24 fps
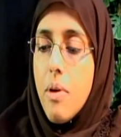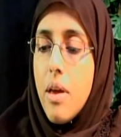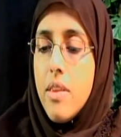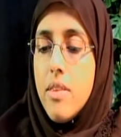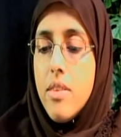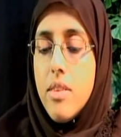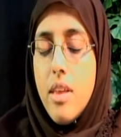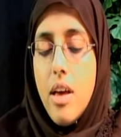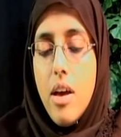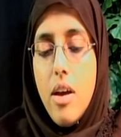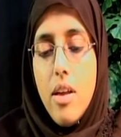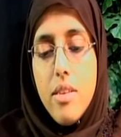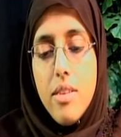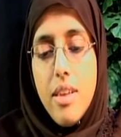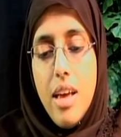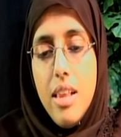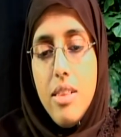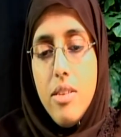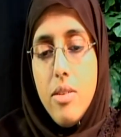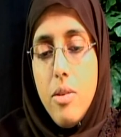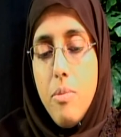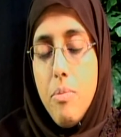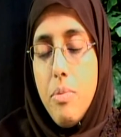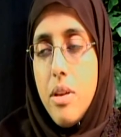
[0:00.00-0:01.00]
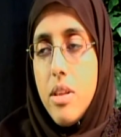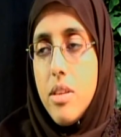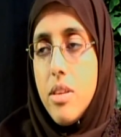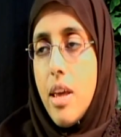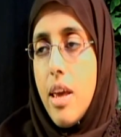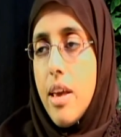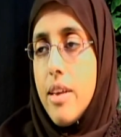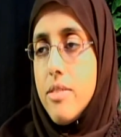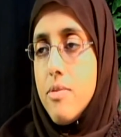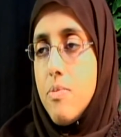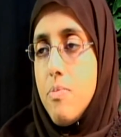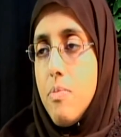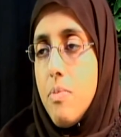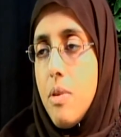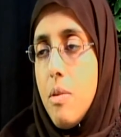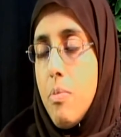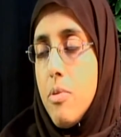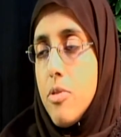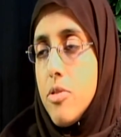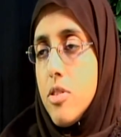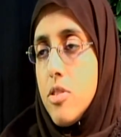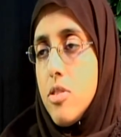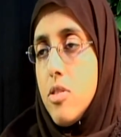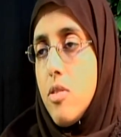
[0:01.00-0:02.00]
And that little bit takes
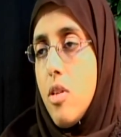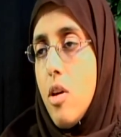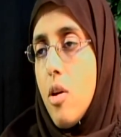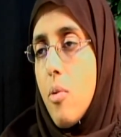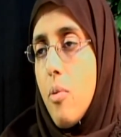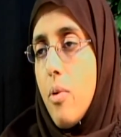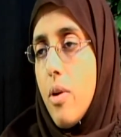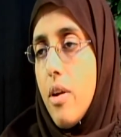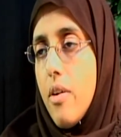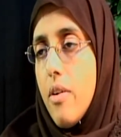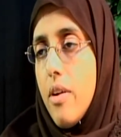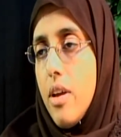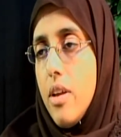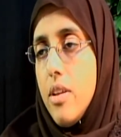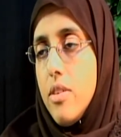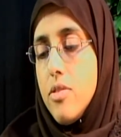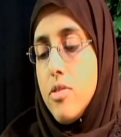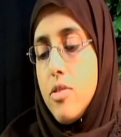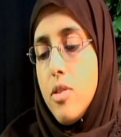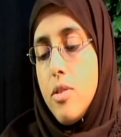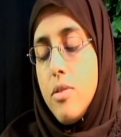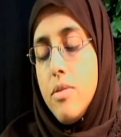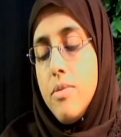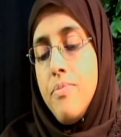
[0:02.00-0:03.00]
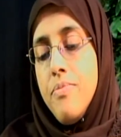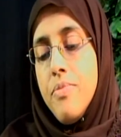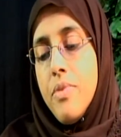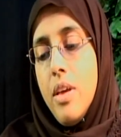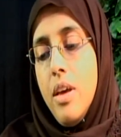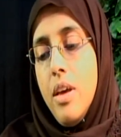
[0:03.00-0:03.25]
people such a long way, right? So,